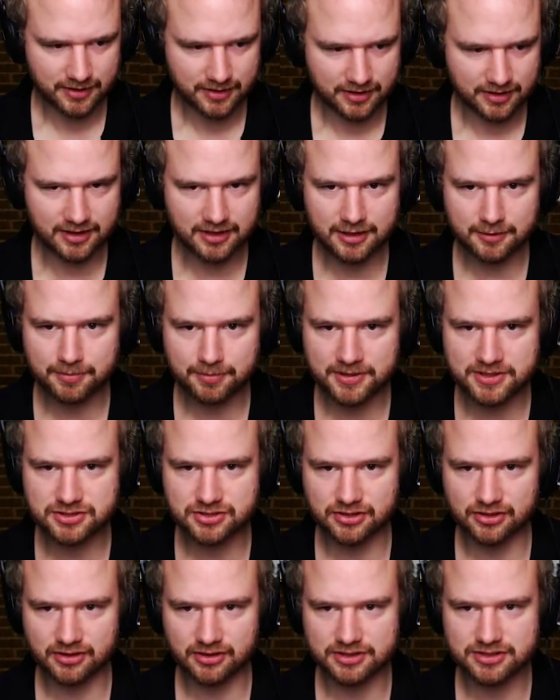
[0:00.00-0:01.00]
Lilla
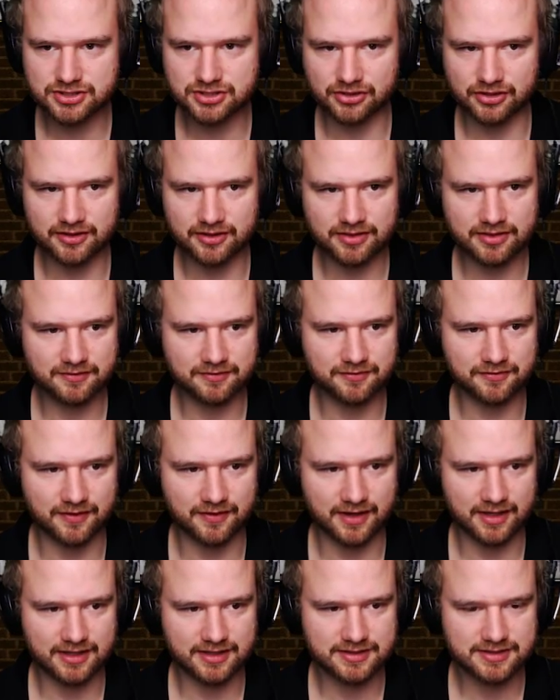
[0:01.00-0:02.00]
Patrol joined the
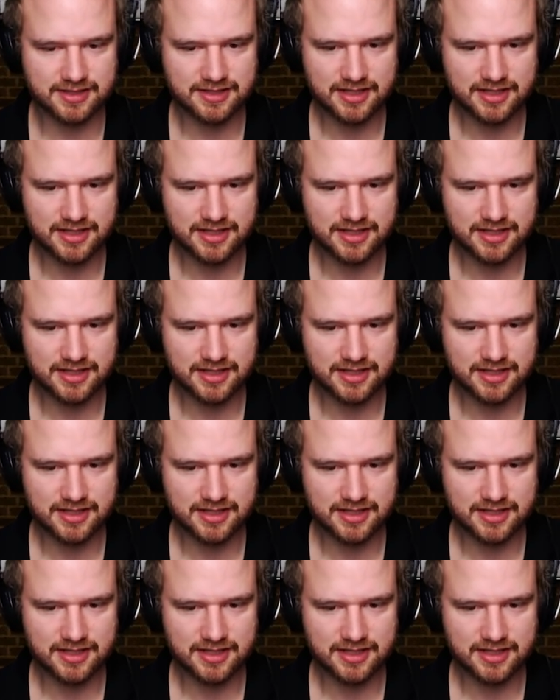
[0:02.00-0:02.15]
fight.